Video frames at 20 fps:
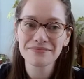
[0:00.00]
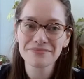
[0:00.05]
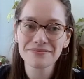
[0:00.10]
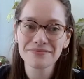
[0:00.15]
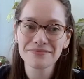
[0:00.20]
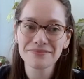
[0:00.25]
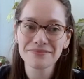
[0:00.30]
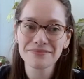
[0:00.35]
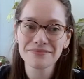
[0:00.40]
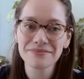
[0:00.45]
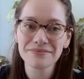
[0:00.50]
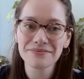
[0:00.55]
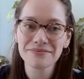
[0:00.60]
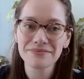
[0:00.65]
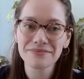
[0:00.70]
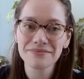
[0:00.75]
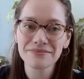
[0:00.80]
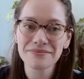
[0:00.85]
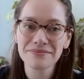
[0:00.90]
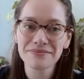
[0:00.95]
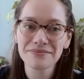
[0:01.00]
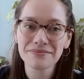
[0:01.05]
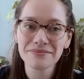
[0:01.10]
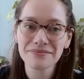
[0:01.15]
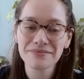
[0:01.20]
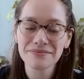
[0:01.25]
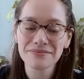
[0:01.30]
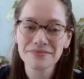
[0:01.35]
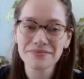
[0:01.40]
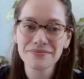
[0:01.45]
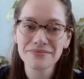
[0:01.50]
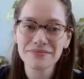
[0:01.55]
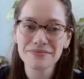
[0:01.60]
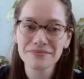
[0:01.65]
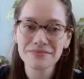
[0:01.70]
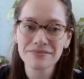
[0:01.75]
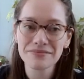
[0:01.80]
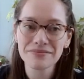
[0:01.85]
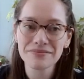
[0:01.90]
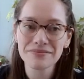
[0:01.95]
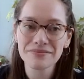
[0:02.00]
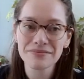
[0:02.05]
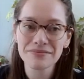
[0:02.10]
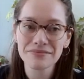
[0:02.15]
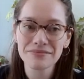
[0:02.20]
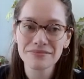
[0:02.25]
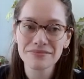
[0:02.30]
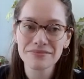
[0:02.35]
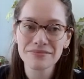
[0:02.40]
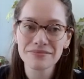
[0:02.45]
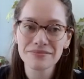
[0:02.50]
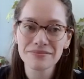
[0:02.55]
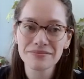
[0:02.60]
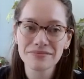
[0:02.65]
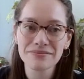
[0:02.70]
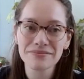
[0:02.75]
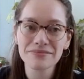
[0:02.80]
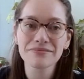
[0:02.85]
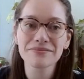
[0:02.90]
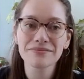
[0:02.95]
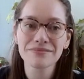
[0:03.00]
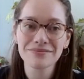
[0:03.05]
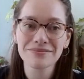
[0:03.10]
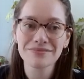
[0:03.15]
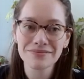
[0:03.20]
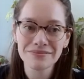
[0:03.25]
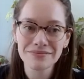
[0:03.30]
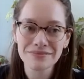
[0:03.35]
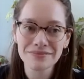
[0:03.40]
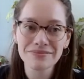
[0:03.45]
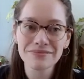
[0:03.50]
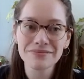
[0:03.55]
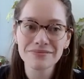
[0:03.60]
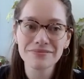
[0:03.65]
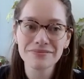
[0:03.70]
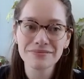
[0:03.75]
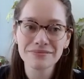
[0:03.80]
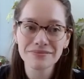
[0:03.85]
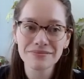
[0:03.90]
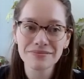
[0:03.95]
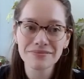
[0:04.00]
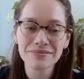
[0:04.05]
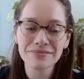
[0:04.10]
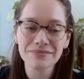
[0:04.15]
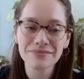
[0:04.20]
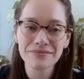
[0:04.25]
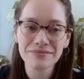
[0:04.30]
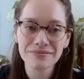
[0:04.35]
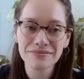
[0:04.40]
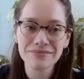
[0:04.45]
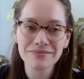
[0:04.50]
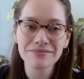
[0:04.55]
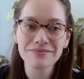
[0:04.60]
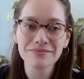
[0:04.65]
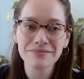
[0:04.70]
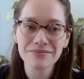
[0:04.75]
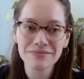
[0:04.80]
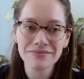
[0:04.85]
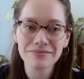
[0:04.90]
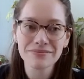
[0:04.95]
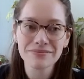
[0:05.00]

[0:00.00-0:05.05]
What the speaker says: The person shown says nothing.